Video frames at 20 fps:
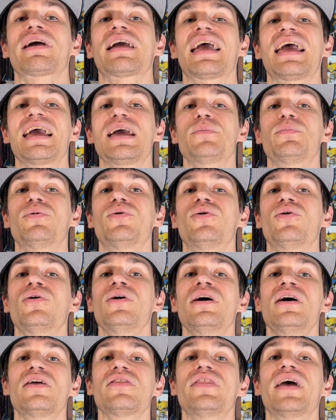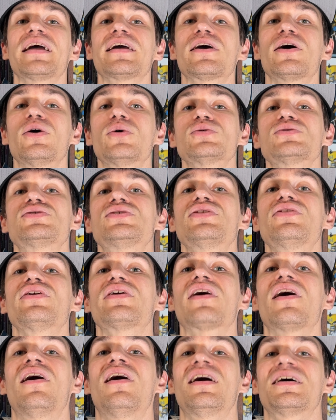cable that goes to the
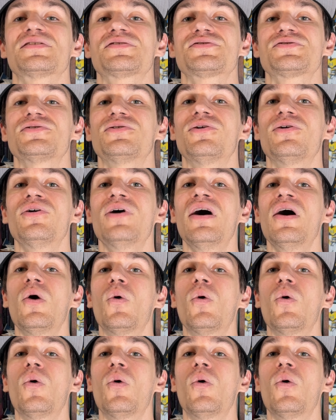console.